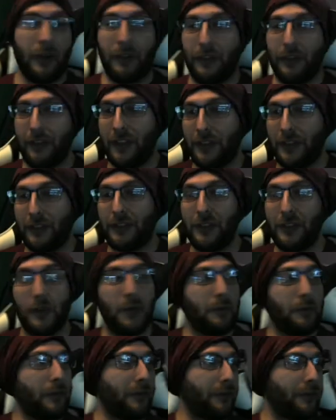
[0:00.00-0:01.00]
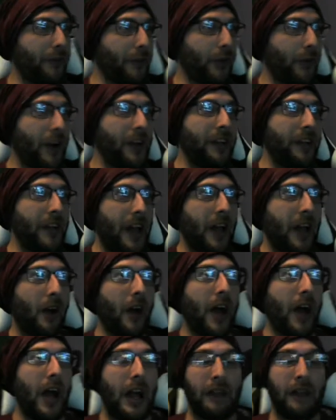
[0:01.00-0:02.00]
things too. But for right now,
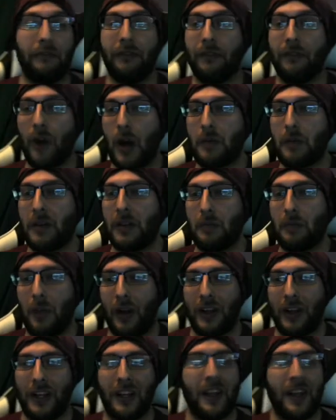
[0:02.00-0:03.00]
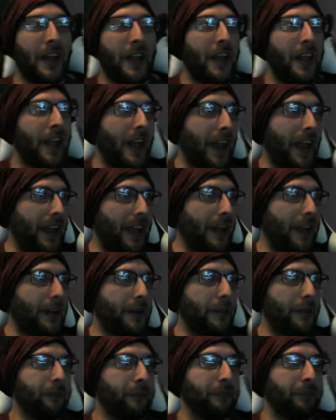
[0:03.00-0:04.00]
I'm farming money. And
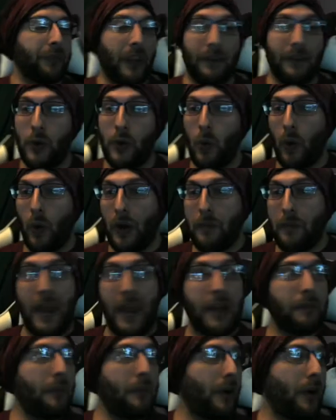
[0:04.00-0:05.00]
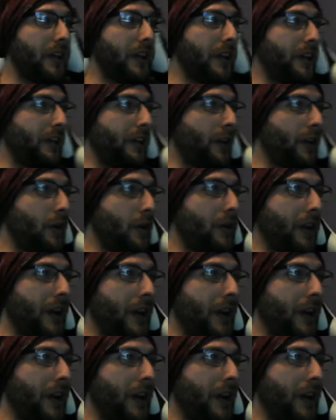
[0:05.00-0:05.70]
if you want to make money, you got to